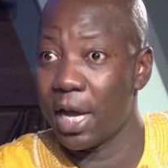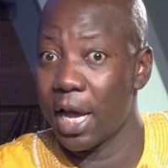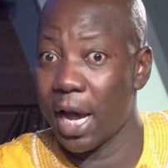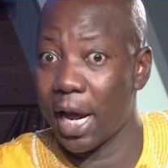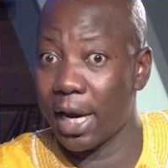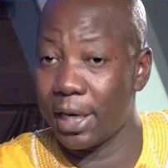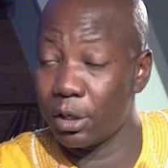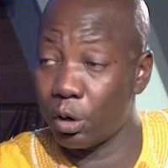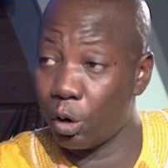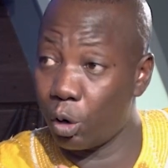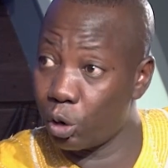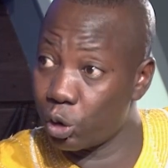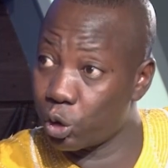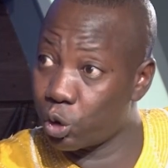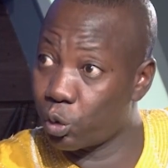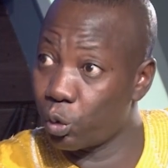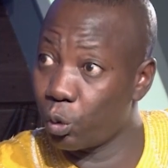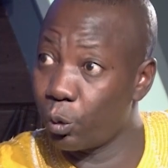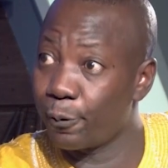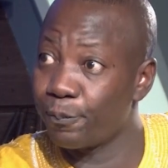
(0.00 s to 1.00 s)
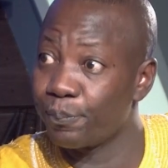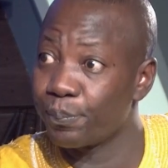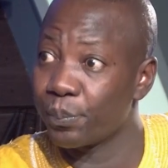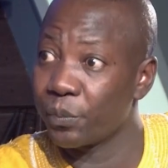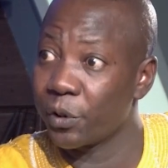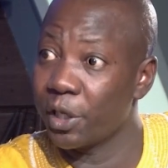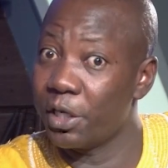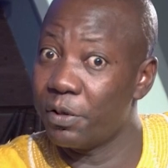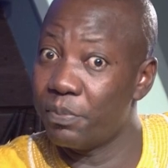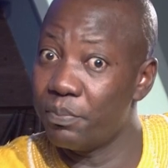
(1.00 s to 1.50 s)
and also
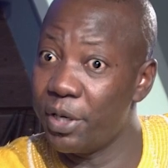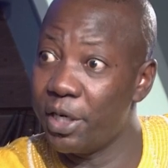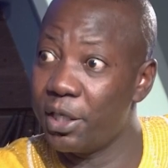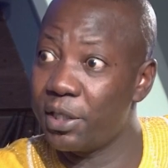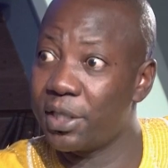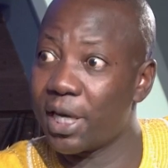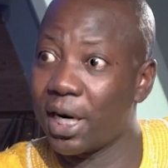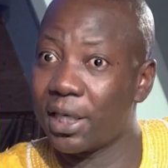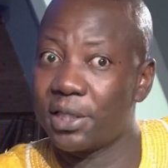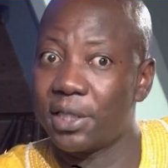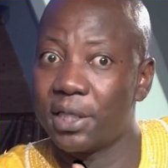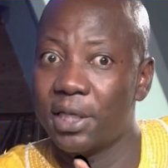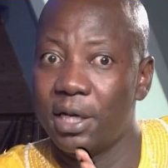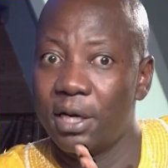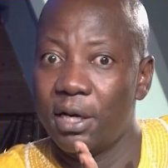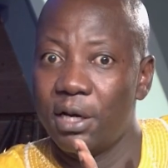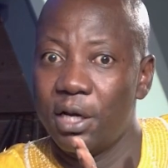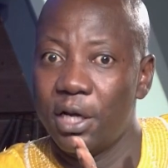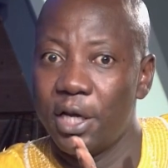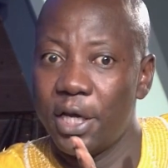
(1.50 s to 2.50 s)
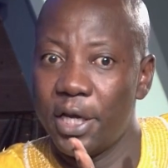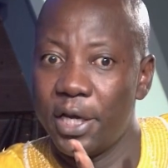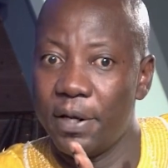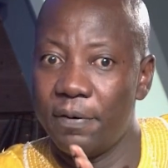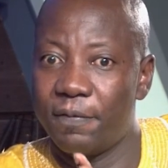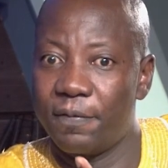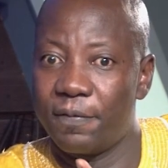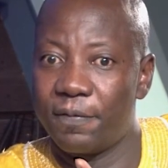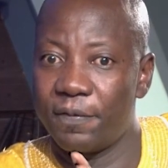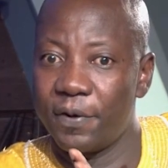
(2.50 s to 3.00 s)
it means that
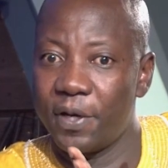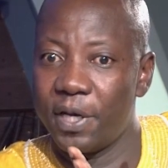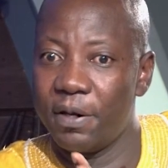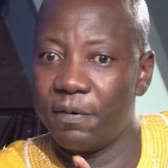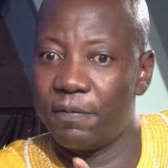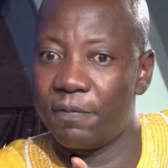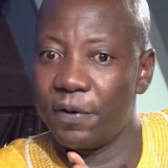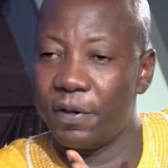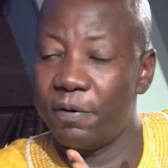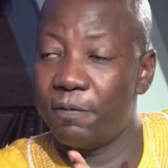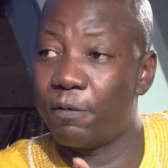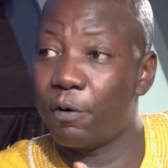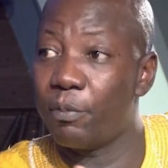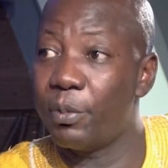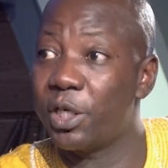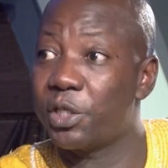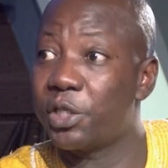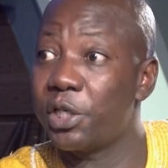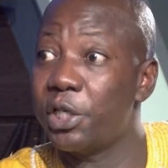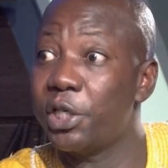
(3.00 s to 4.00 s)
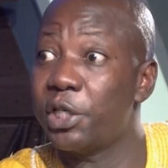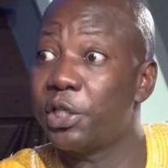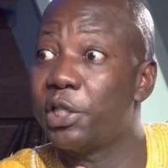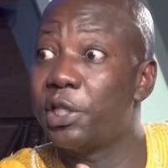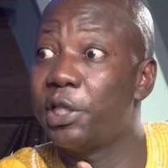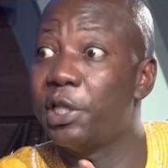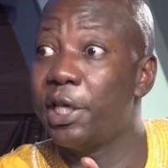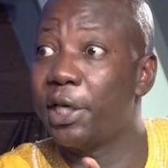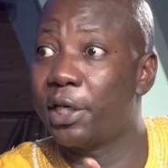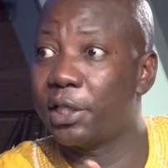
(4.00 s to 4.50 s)
if information is
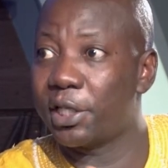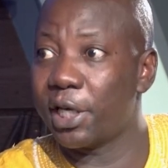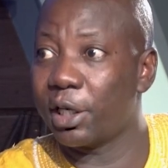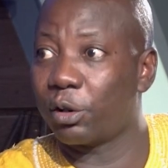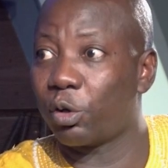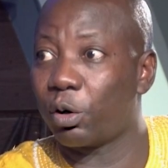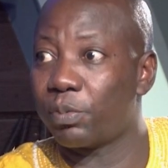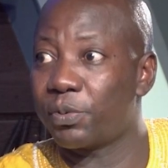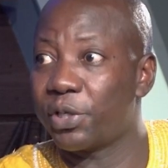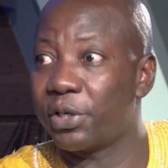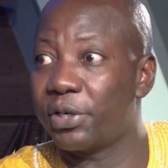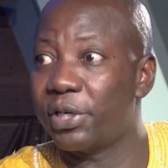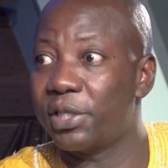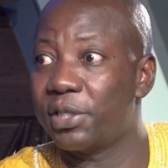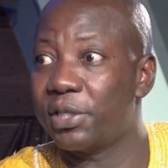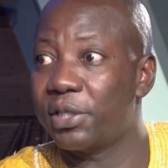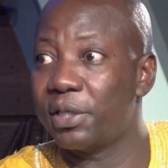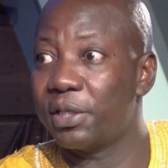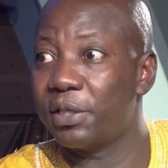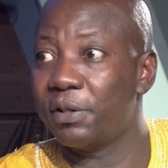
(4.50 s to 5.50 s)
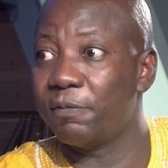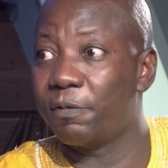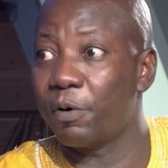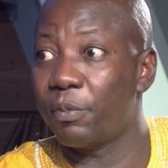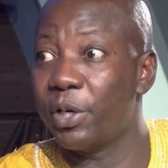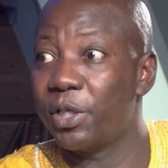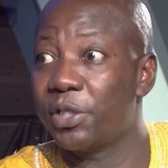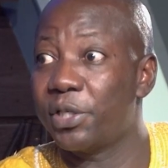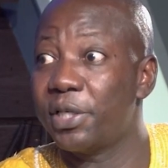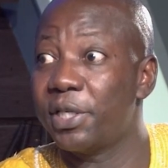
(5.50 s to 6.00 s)
leaked, a top secret
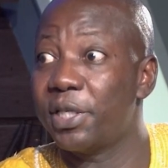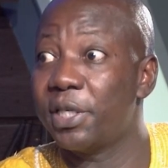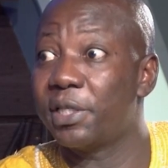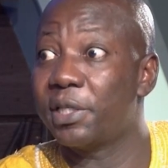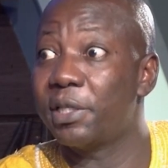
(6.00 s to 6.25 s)
information is